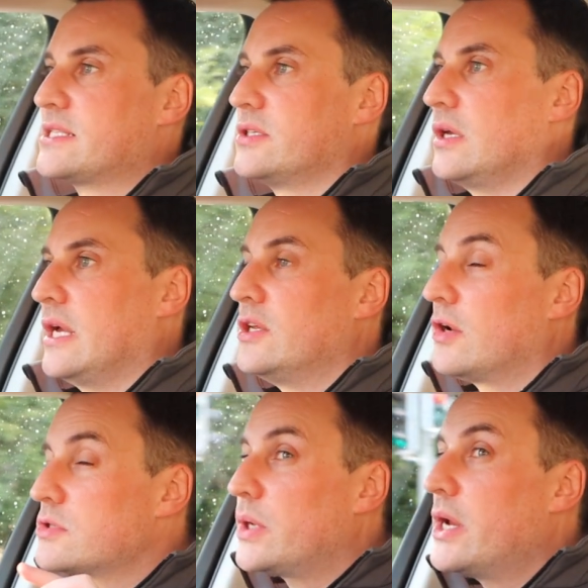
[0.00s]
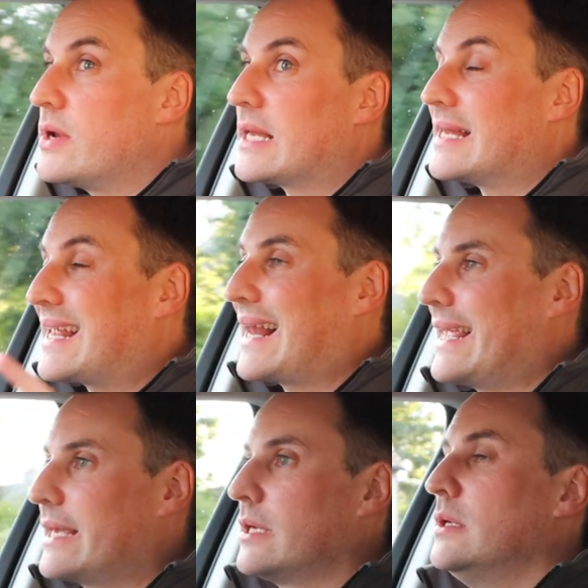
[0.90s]
So, and you'll also hear a little
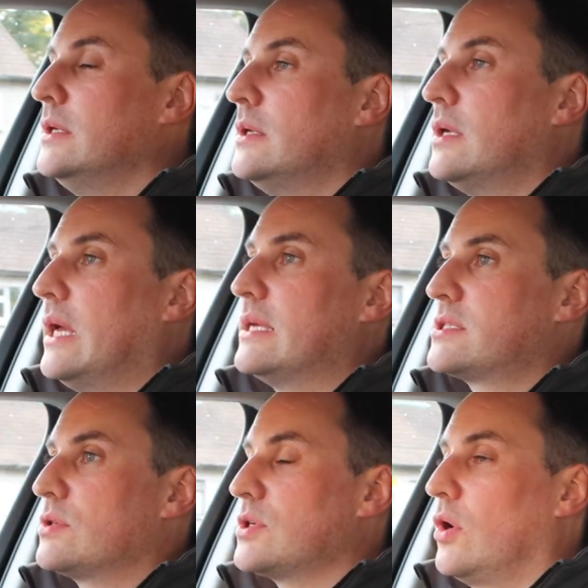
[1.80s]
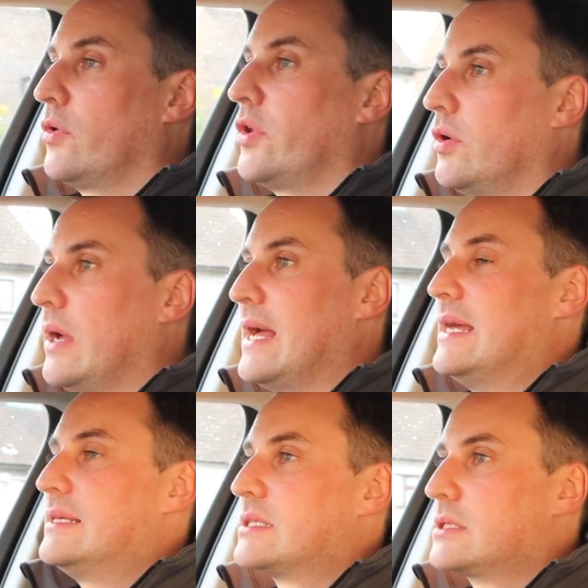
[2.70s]
click. So it's audio
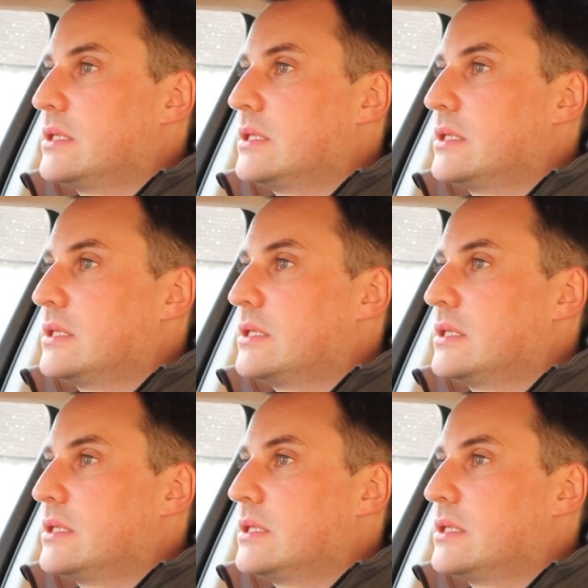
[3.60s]
and